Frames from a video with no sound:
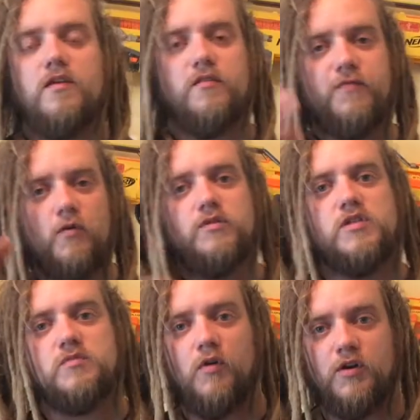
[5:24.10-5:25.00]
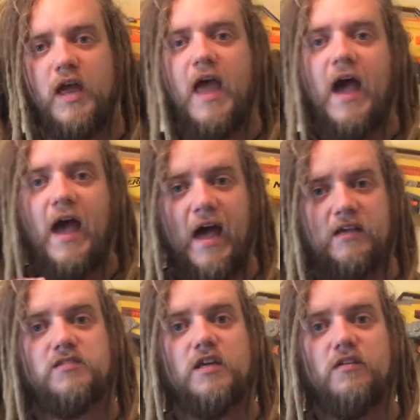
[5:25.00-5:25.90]
The voltage mod
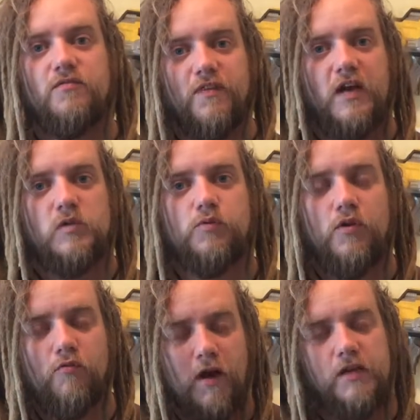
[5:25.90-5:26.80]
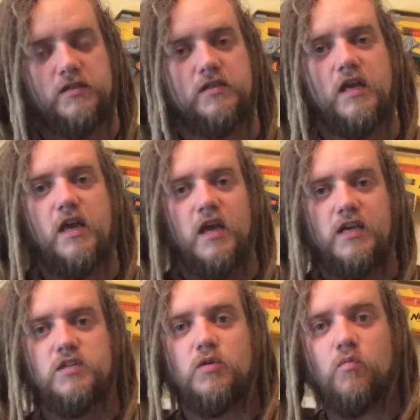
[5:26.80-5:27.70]
has in fact progressed
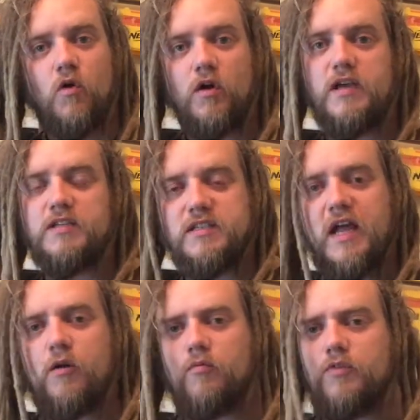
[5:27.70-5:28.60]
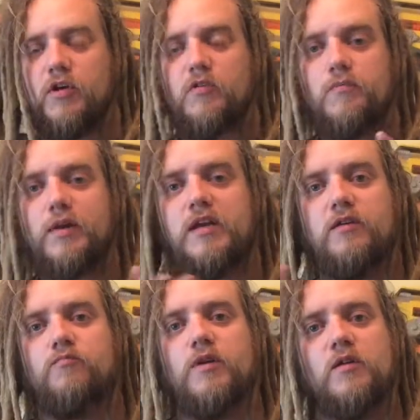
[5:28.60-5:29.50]
into what is now the
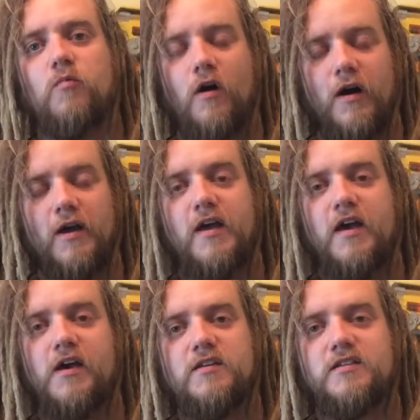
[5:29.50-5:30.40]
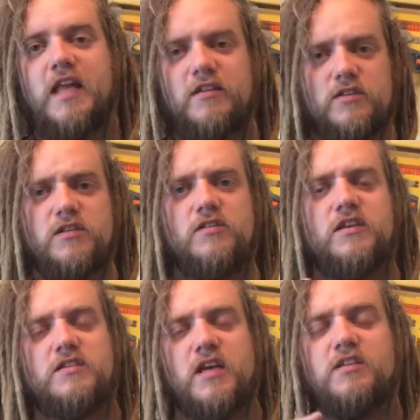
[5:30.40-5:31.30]
complete rewire and has led to
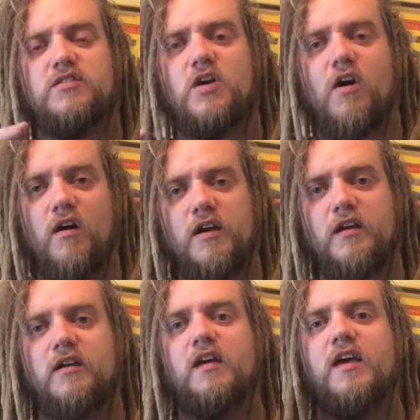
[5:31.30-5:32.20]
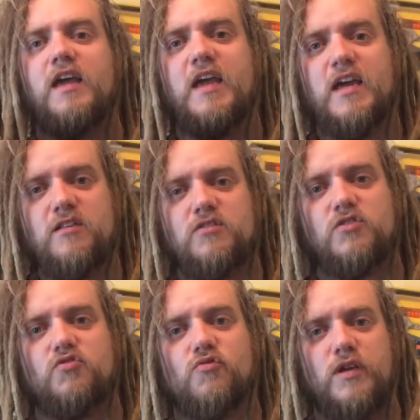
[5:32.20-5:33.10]
this entire
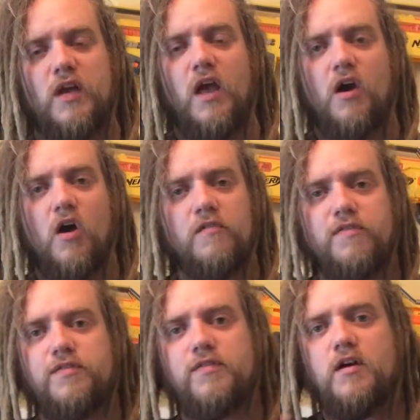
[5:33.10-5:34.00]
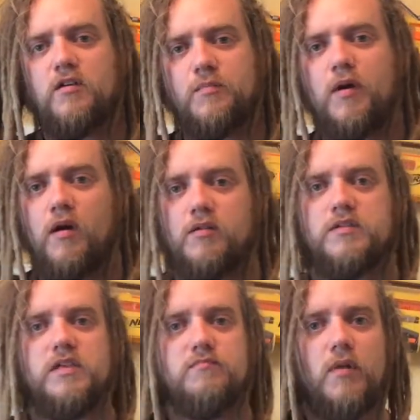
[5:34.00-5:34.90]
industry of
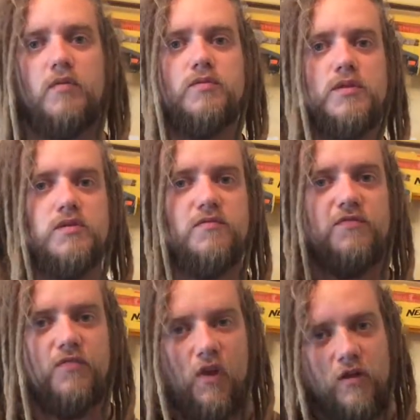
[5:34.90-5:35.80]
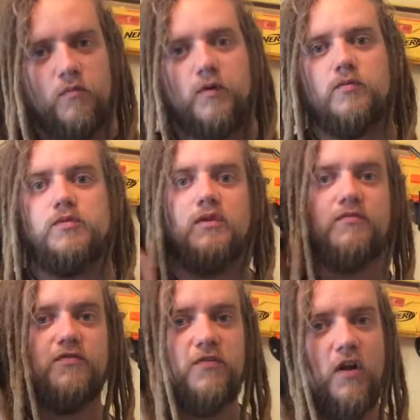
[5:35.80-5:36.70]
third-party motors and flywheels and
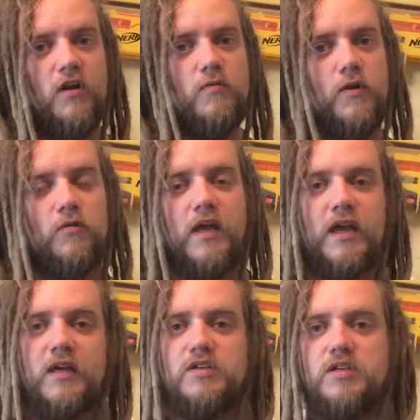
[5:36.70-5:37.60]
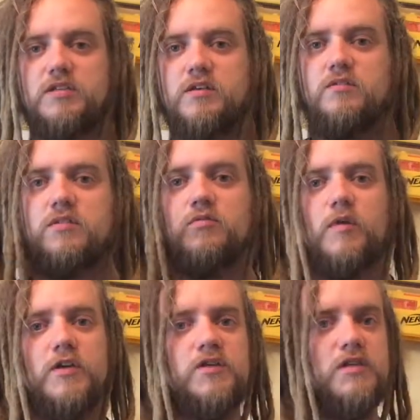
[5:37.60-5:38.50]
flywheel cages and
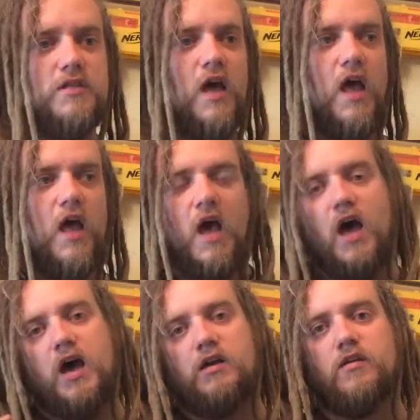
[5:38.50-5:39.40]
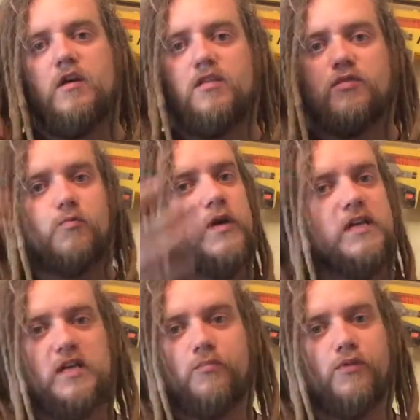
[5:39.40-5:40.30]
switches and
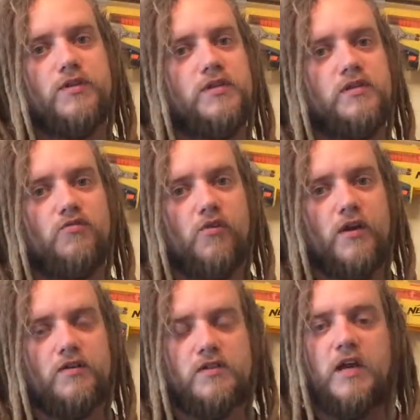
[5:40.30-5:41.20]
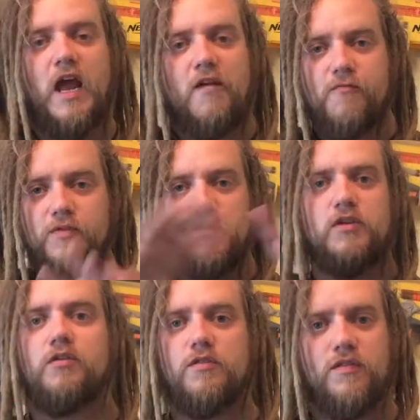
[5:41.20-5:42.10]
3D printed triggers and everything
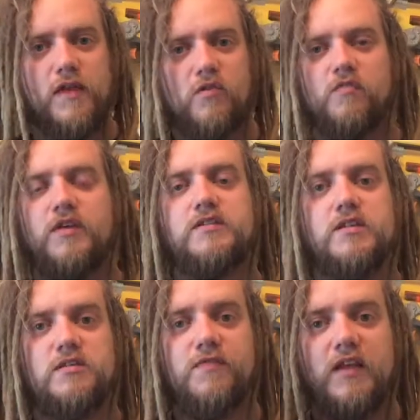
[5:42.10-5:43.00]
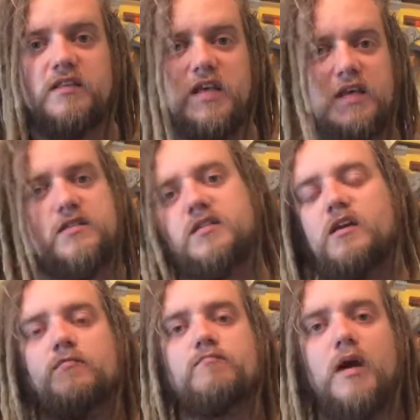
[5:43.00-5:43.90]
you can think of. This
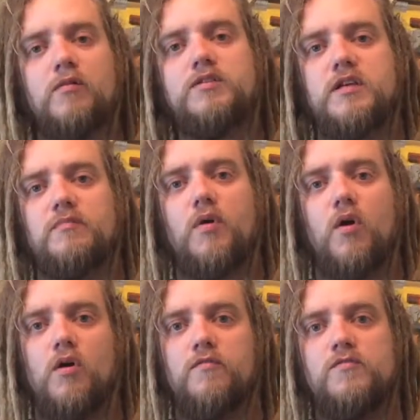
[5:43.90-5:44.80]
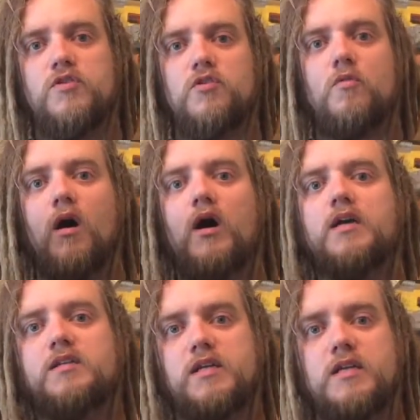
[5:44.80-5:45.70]
fantastic melting pot of new
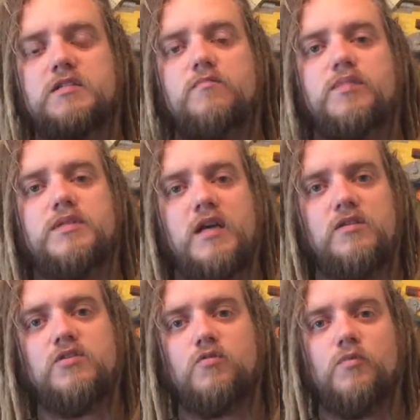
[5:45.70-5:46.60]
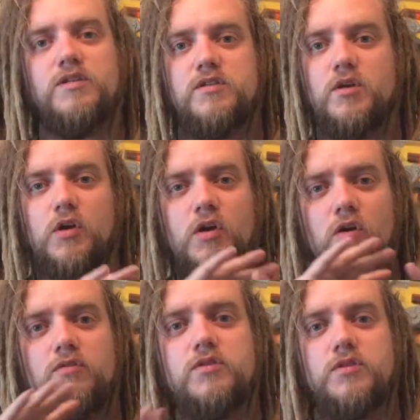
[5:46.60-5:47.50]
ideas and potential which is
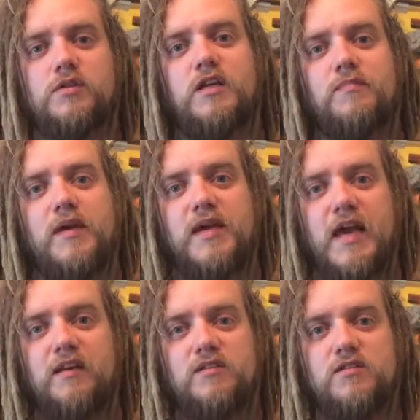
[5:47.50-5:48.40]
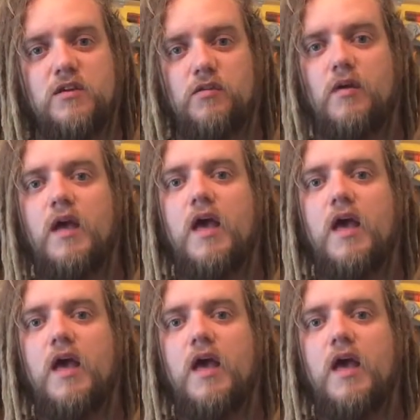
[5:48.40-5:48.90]
constantly being added to.